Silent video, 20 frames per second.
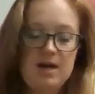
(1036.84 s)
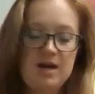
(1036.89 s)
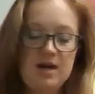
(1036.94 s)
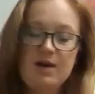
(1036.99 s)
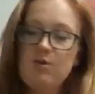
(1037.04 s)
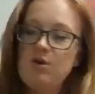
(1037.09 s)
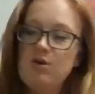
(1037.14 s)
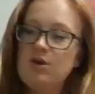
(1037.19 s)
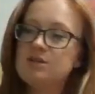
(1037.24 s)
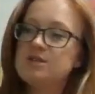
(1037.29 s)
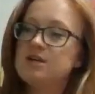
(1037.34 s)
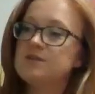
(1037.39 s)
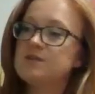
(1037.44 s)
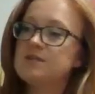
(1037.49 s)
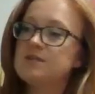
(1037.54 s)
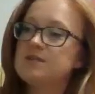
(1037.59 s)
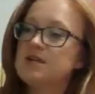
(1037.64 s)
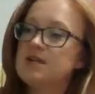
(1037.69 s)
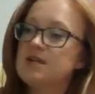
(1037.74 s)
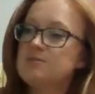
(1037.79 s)
I walk down
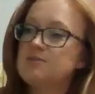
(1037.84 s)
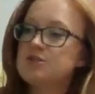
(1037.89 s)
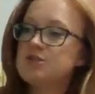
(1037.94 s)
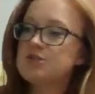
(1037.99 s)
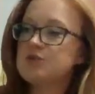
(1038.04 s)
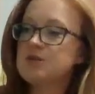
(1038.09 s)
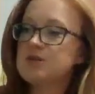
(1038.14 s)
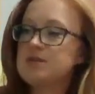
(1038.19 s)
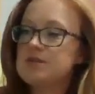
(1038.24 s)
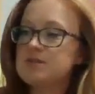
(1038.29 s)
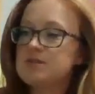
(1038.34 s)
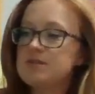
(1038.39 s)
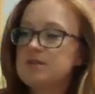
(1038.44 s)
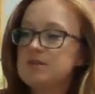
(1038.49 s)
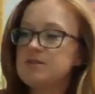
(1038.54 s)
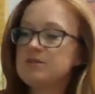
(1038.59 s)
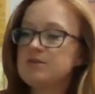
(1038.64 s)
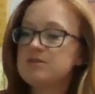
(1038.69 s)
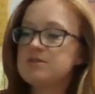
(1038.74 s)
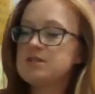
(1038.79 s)
the same street.
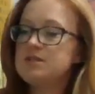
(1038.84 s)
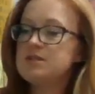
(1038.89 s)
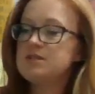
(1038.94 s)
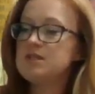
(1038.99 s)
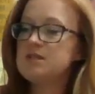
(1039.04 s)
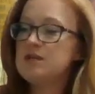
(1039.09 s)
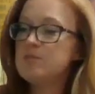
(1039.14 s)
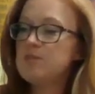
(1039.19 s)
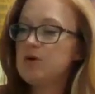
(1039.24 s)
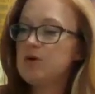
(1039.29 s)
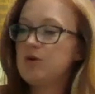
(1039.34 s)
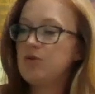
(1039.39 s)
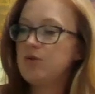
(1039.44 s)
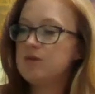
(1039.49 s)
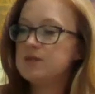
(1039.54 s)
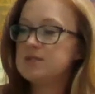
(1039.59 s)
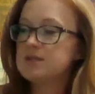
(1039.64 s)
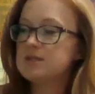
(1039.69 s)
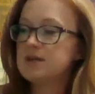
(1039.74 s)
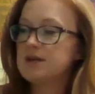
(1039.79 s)
There's a deep hole
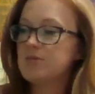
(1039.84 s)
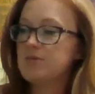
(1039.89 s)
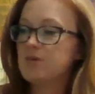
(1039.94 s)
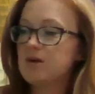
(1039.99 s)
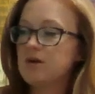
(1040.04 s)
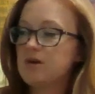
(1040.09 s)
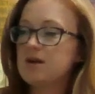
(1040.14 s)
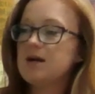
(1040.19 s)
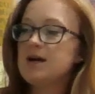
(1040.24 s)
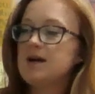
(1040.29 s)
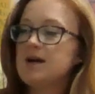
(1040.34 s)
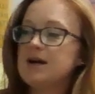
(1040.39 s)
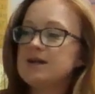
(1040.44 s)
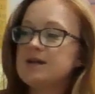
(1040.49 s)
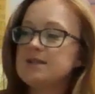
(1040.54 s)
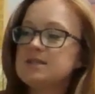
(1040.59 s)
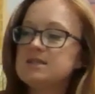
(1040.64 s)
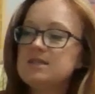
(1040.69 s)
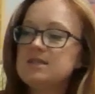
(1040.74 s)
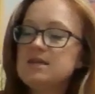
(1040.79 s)
in the sidewalk.
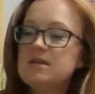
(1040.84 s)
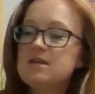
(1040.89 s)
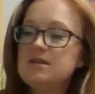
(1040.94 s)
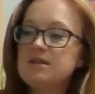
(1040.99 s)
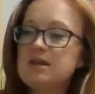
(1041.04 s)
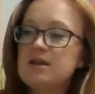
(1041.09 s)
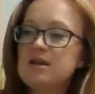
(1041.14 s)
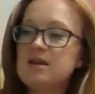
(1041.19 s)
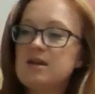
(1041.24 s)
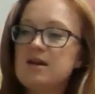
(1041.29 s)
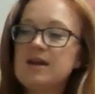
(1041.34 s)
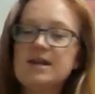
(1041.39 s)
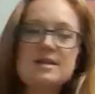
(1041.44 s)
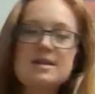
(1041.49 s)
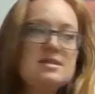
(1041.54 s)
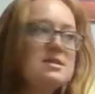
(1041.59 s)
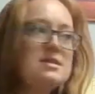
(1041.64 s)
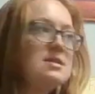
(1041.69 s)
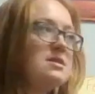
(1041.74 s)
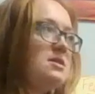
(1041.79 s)
I see it there and I
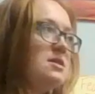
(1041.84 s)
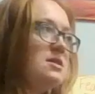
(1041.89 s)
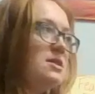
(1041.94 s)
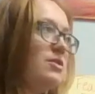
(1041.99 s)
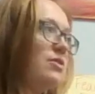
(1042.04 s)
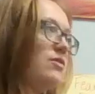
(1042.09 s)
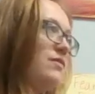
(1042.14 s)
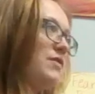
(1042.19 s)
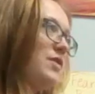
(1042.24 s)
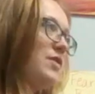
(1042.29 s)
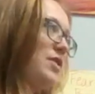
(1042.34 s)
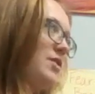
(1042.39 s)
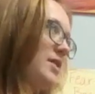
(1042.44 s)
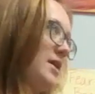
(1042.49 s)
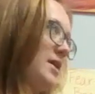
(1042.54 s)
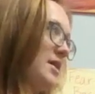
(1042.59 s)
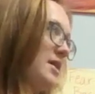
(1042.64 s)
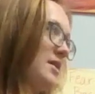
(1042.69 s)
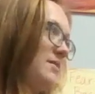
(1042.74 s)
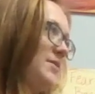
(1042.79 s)
still fall
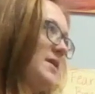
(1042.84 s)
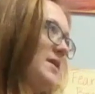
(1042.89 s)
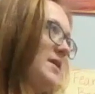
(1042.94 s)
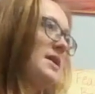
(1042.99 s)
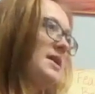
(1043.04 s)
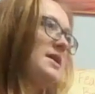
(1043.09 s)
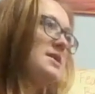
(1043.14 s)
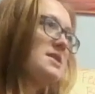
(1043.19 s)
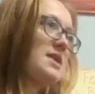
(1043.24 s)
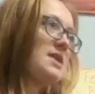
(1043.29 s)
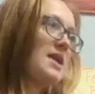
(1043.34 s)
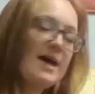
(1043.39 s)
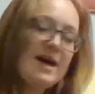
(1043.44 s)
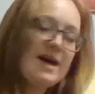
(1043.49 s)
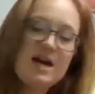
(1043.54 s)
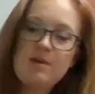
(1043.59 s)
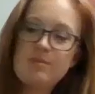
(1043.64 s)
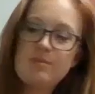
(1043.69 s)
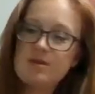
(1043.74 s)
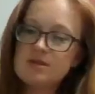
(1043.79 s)
in. It's a
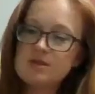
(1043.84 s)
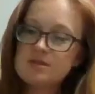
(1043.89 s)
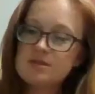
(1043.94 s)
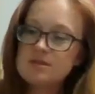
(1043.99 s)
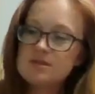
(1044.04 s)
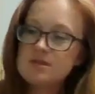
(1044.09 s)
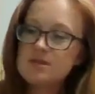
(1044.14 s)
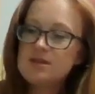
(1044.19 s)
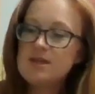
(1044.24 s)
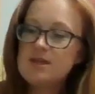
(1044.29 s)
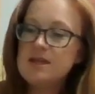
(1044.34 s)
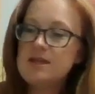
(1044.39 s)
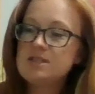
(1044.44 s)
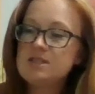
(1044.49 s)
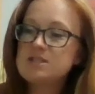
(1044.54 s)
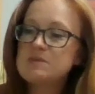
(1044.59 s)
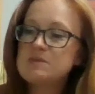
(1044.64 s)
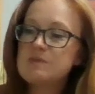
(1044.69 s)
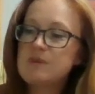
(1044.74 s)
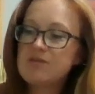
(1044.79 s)
habit.
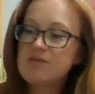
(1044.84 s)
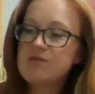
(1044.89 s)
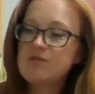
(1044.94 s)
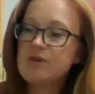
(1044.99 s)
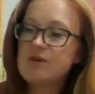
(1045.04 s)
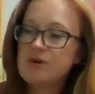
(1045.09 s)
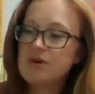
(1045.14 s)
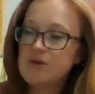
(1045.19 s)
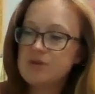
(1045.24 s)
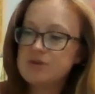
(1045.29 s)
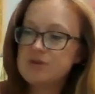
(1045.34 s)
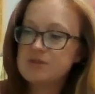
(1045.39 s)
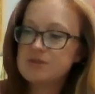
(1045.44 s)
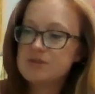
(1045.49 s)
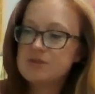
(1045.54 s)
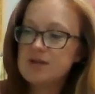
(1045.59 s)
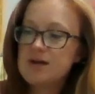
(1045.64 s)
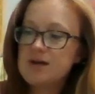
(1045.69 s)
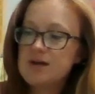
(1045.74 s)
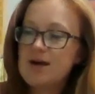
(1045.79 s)
It's my fault.
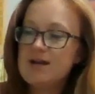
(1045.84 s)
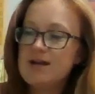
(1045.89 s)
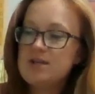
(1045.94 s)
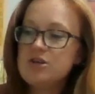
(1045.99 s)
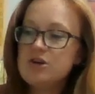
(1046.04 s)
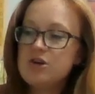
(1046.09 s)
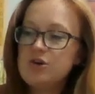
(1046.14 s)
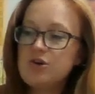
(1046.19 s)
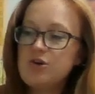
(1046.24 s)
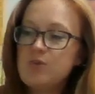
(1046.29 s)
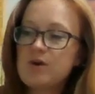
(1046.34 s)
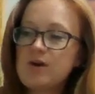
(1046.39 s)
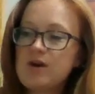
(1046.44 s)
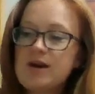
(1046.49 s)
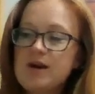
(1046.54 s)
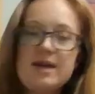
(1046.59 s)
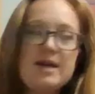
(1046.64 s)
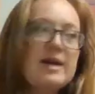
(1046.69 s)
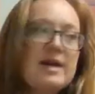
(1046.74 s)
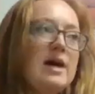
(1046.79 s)
I know where
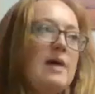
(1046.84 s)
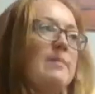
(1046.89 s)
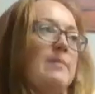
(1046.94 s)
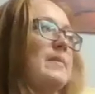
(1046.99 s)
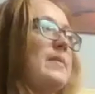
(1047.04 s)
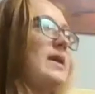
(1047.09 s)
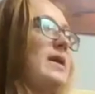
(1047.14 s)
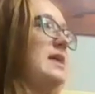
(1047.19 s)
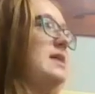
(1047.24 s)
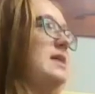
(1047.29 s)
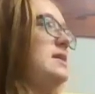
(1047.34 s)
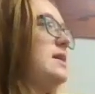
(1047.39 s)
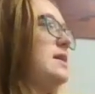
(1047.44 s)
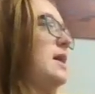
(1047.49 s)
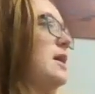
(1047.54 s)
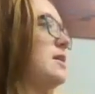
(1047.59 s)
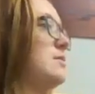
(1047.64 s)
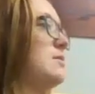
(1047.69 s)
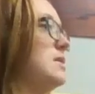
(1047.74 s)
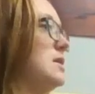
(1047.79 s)
I am, but I get
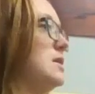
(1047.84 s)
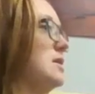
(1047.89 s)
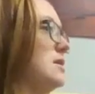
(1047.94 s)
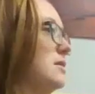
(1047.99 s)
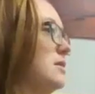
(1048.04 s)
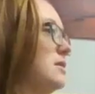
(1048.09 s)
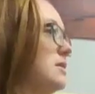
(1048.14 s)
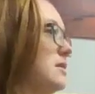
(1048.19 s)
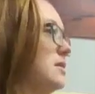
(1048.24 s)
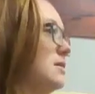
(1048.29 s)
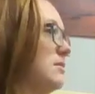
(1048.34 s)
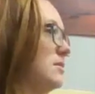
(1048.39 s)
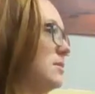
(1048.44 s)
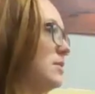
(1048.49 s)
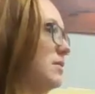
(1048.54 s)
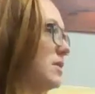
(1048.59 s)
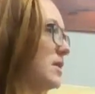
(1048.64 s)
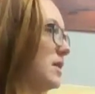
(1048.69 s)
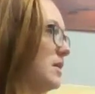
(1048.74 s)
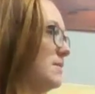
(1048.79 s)
out immediately.
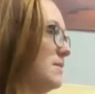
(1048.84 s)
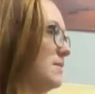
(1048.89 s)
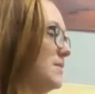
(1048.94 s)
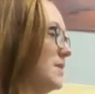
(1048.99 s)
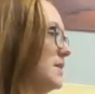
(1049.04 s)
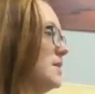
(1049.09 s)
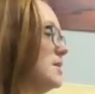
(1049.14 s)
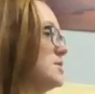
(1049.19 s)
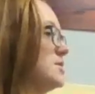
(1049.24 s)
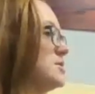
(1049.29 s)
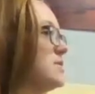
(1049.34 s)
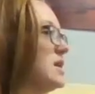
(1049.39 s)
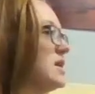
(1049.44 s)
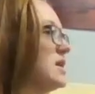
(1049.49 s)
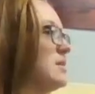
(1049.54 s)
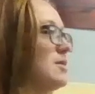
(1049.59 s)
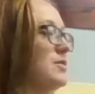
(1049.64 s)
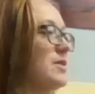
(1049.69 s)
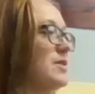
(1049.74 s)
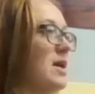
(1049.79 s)
Okay. So think
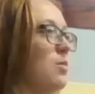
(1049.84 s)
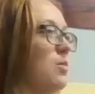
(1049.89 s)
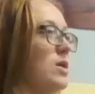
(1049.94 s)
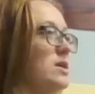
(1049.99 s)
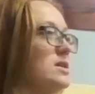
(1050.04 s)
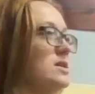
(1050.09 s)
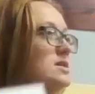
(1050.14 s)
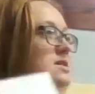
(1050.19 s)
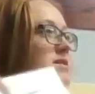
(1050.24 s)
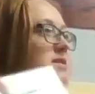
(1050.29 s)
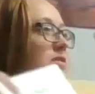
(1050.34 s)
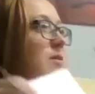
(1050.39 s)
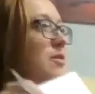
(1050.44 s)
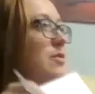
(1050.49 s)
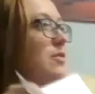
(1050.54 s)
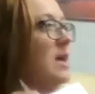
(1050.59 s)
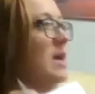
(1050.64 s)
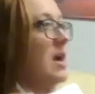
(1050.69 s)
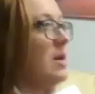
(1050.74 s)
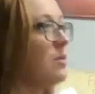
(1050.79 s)
about that. What is different
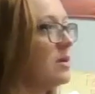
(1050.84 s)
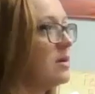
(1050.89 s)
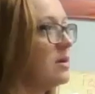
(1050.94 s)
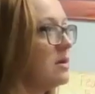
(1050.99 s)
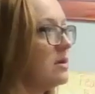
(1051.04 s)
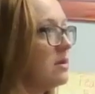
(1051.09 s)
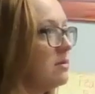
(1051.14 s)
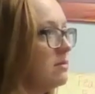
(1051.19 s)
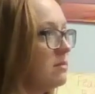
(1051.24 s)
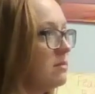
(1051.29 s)
about that one?